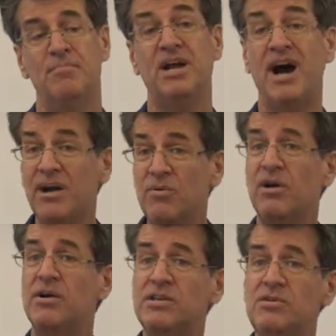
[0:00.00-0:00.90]
But I would
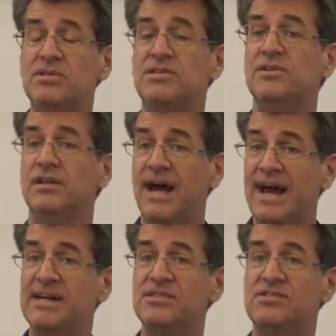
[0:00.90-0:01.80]
argue the
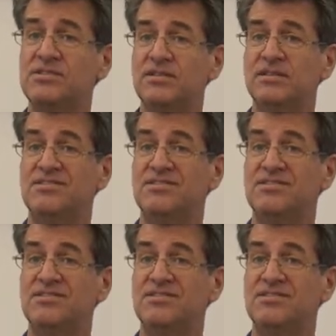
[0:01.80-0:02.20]
last